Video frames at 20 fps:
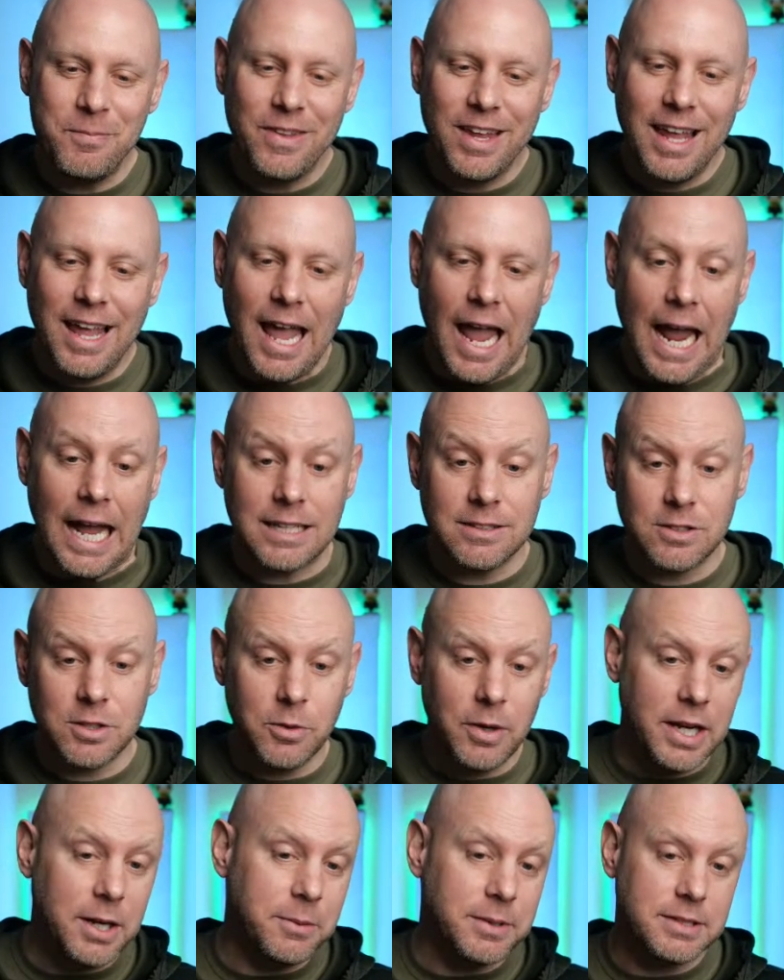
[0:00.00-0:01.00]
And so
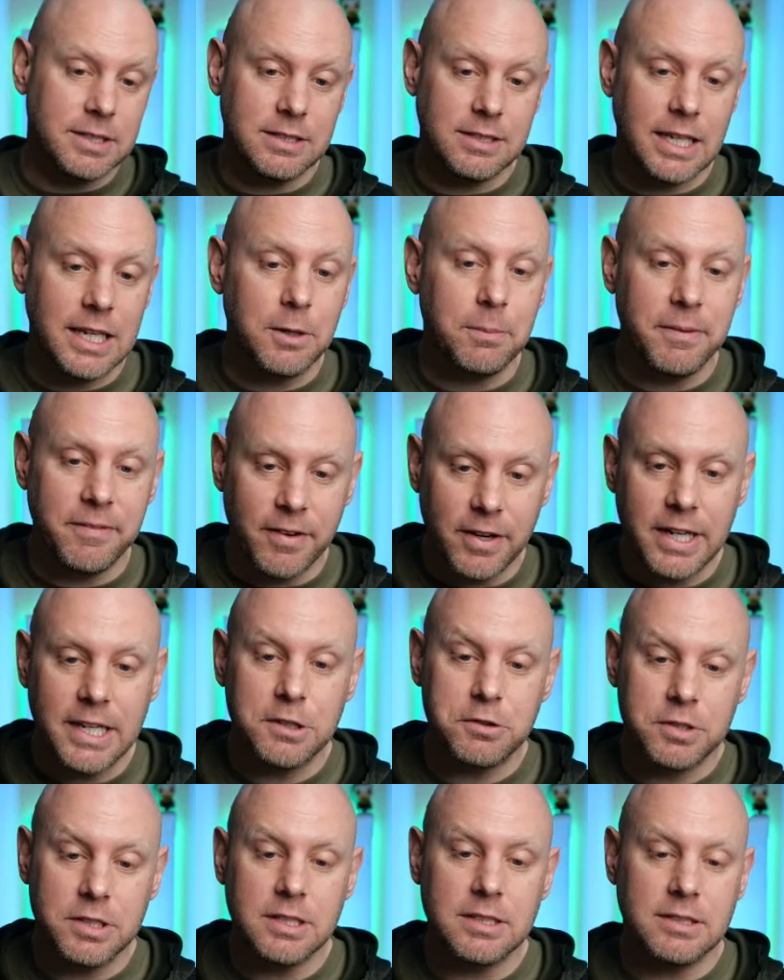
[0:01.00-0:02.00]
anyways, it'll be very
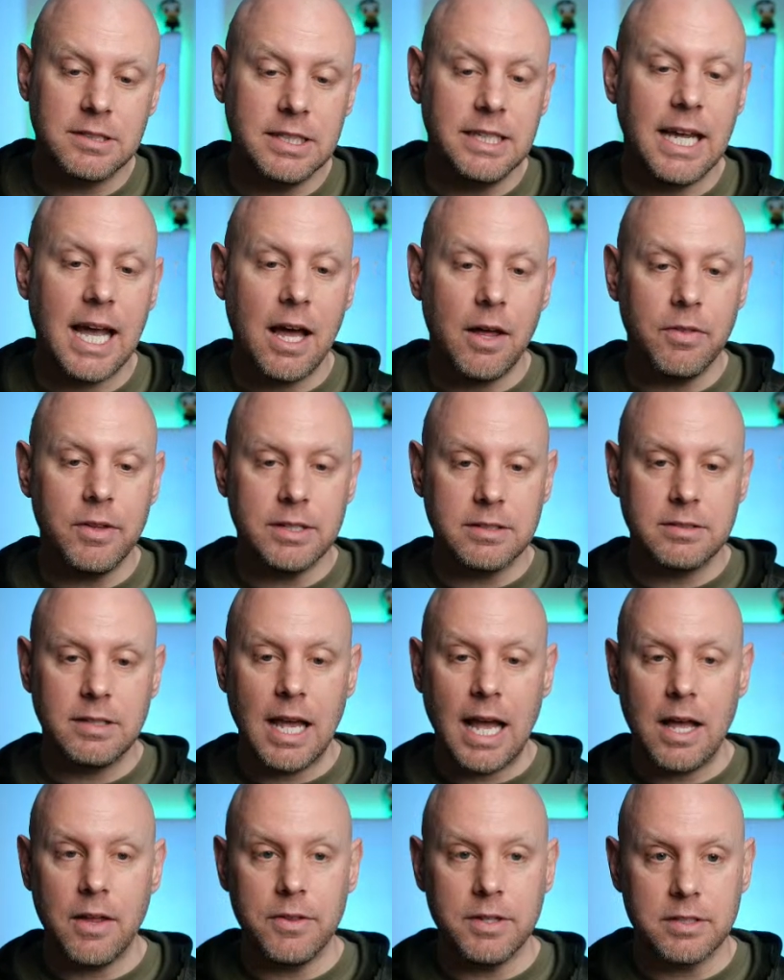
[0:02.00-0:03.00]
interesting to see how this
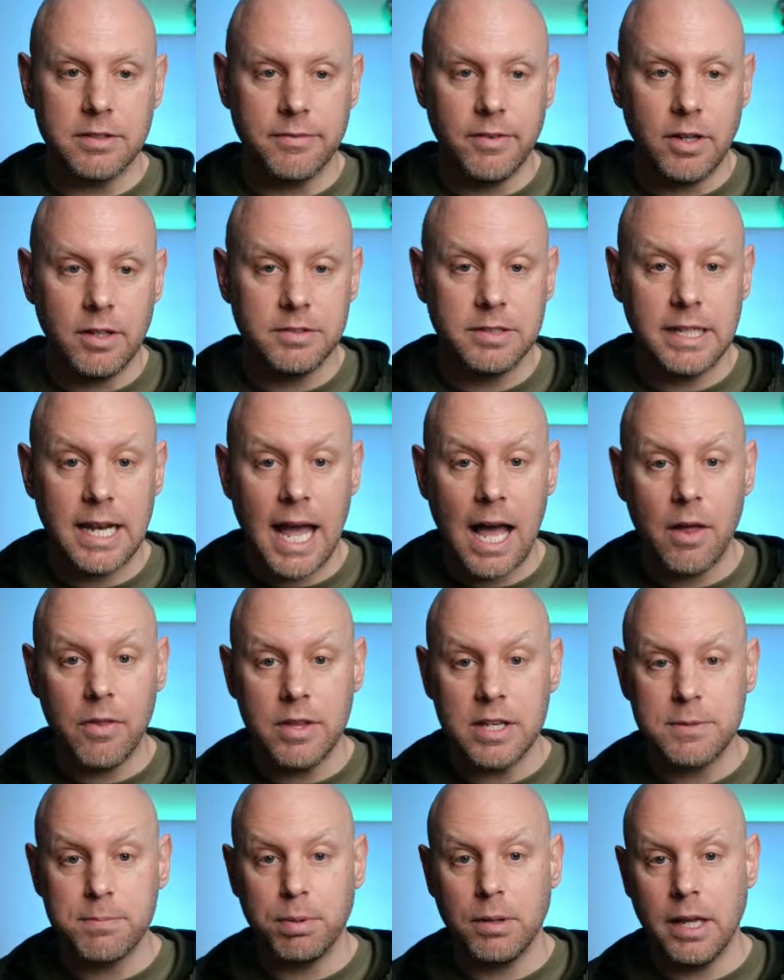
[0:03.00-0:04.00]
evolves and how this
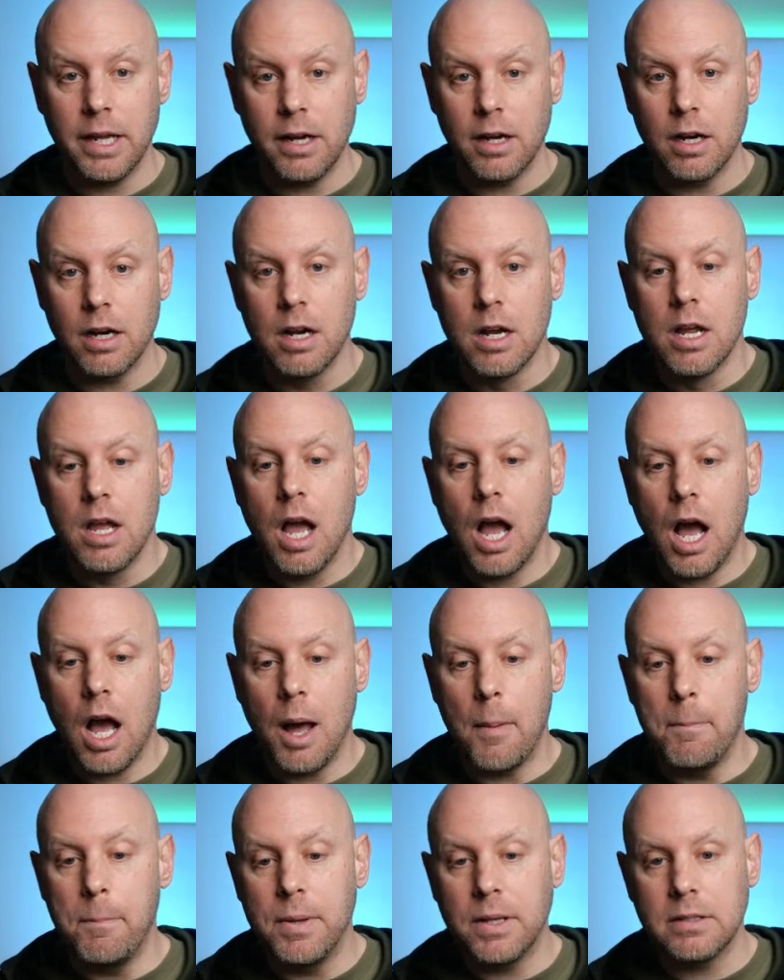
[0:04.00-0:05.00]
player
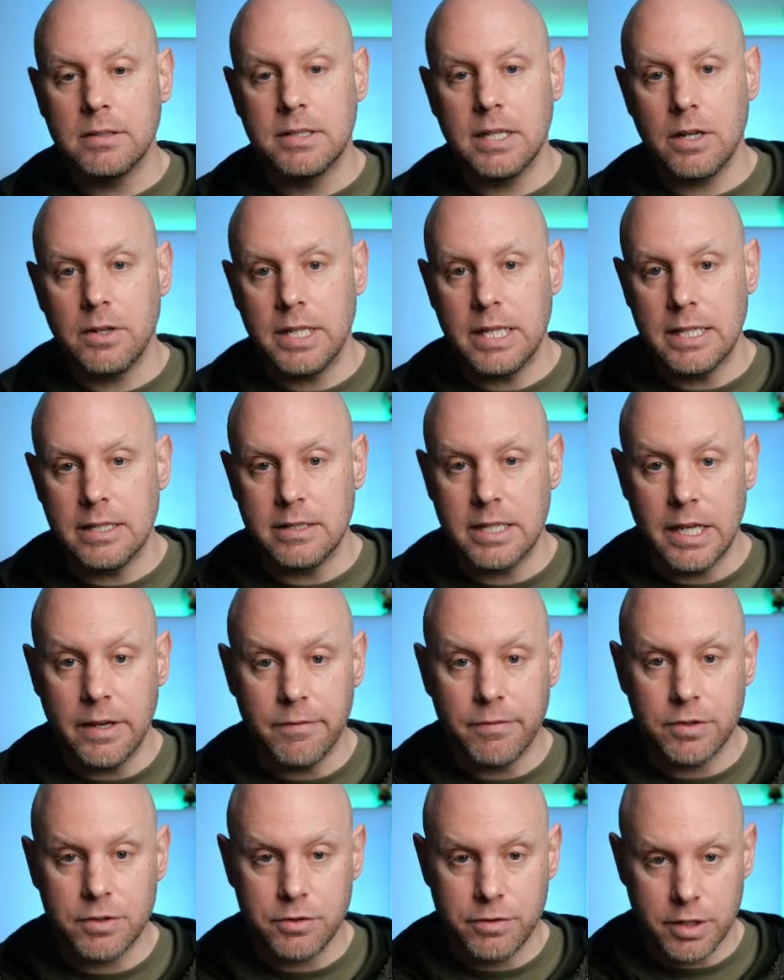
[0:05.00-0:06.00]
builds out his
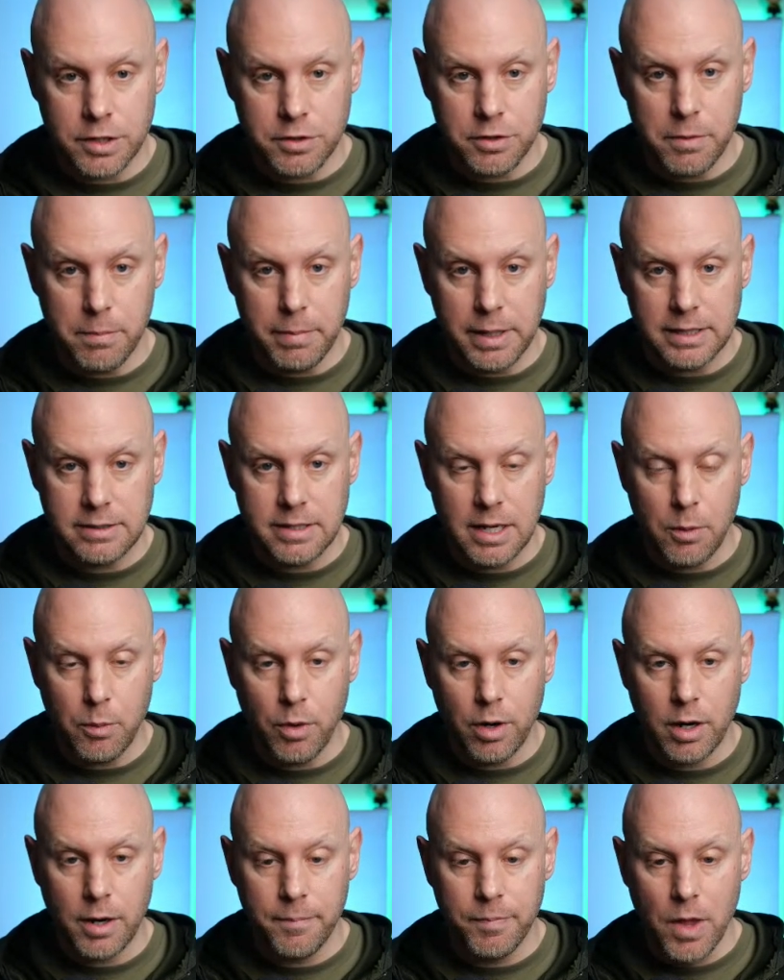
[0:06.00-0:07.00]
infrastructure and base
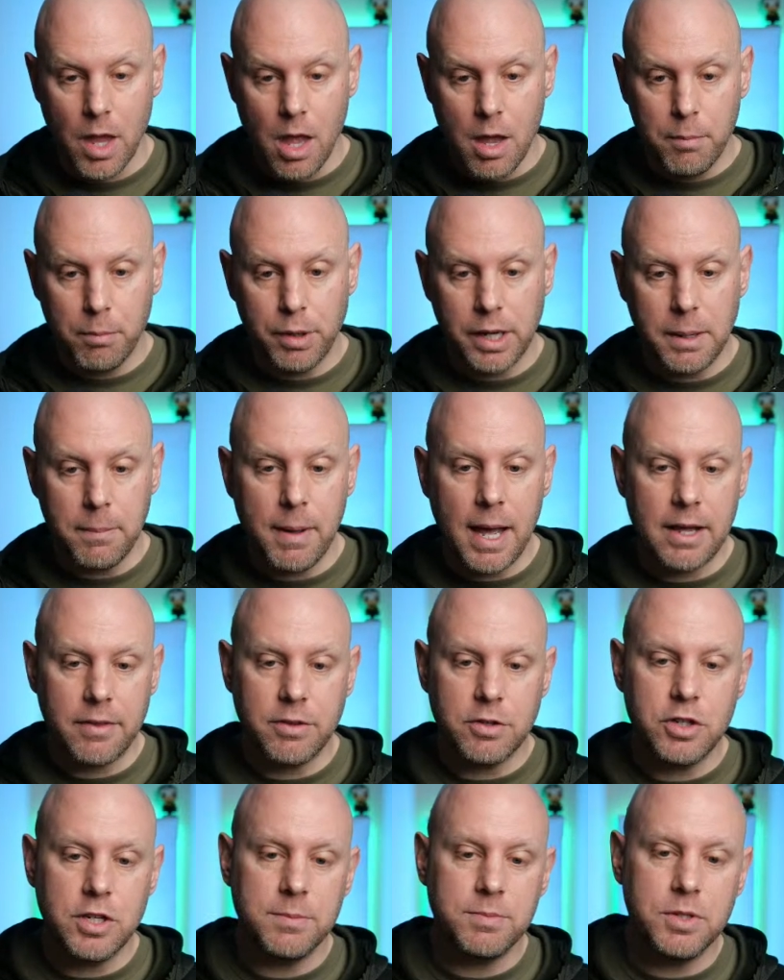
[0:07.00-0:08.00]
network. Bringing back the
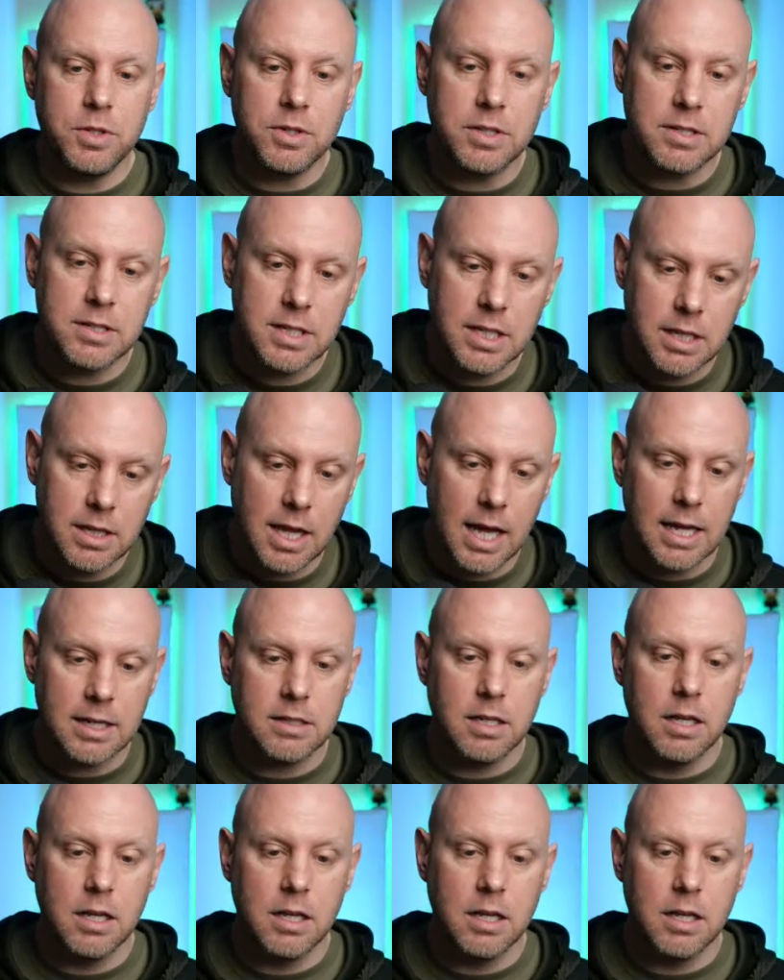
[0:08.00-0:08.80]
ships, you can see that